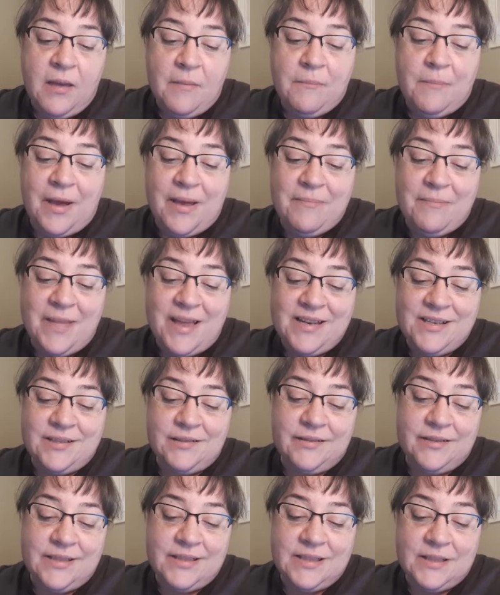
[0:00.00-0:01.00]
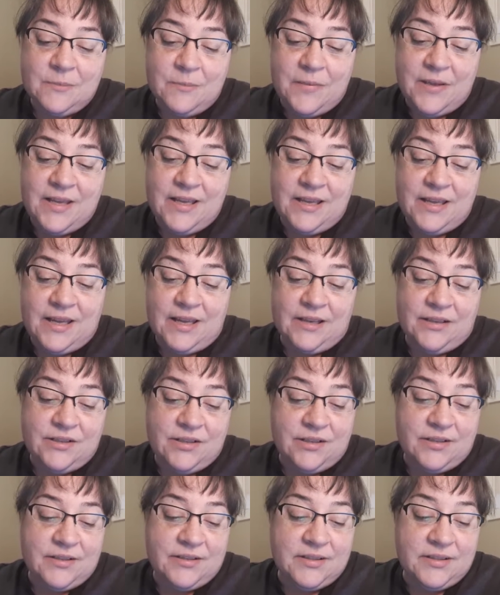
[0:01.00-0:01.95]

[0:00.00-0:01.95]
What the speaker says: By mentally speaking to the